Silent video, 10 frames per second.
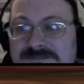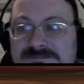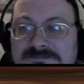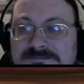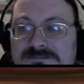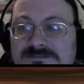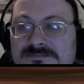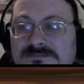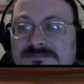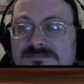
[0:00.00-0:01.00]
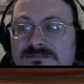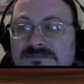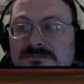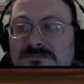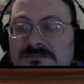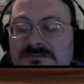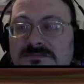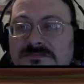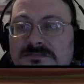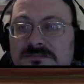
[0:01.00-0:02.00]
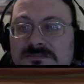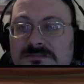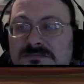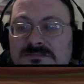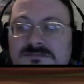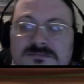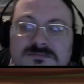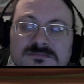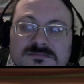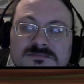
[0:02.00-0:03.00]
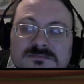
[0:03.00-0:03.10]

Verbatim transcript: Tuesday was canceled. Jay was like mega sick.